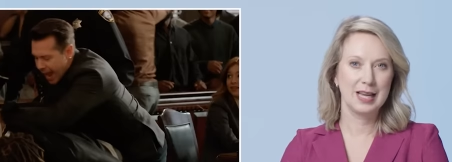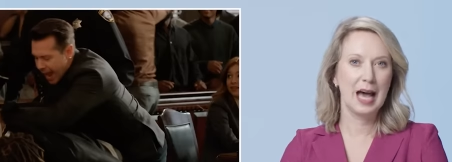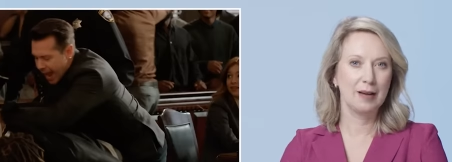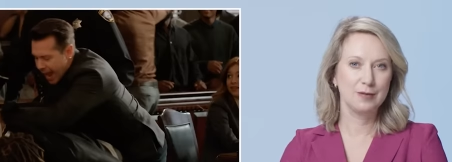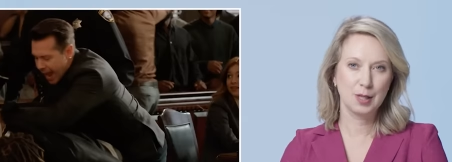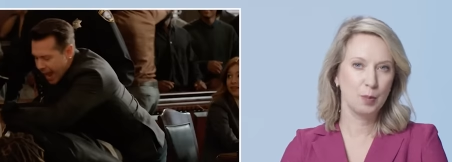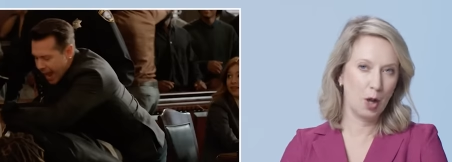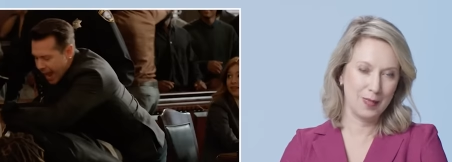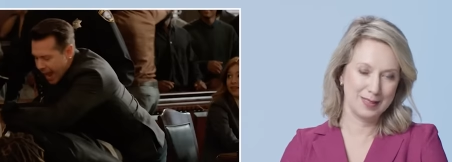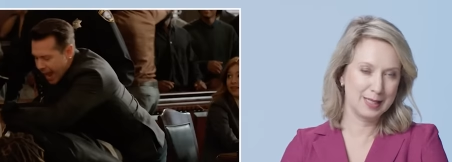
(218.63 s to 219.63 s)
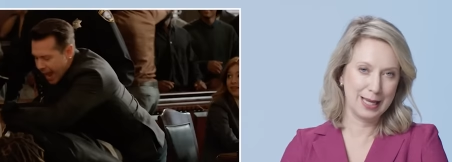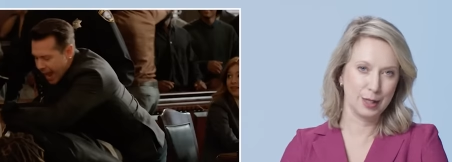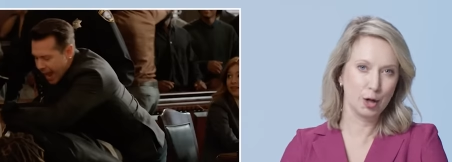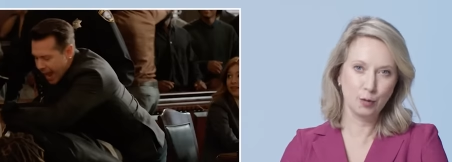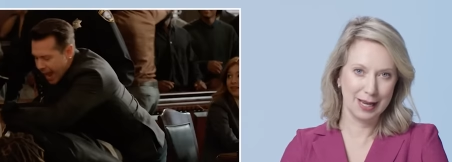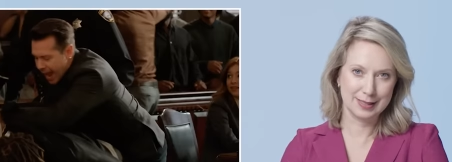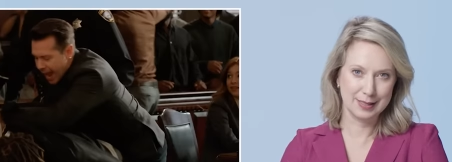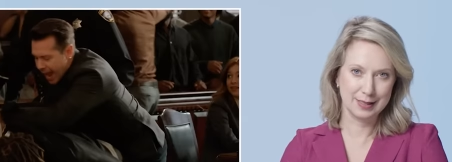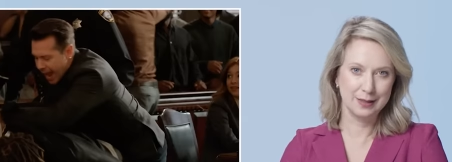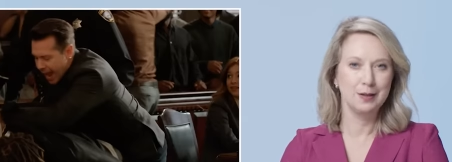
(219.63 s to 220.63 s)
Speaker 1: to have someone on the stand
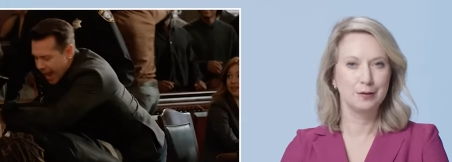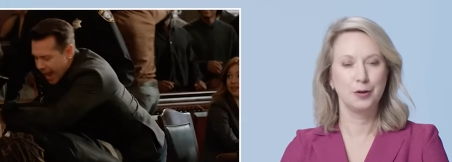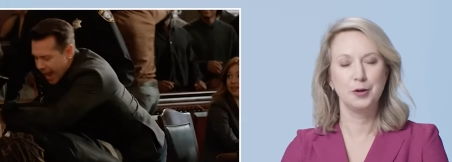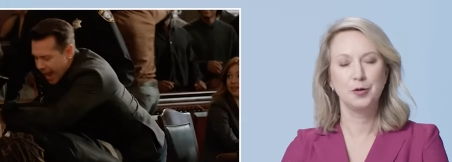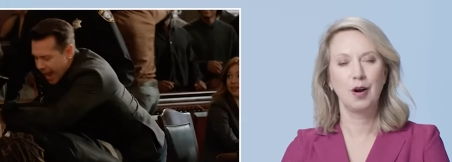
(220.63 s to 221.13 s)
arrested for new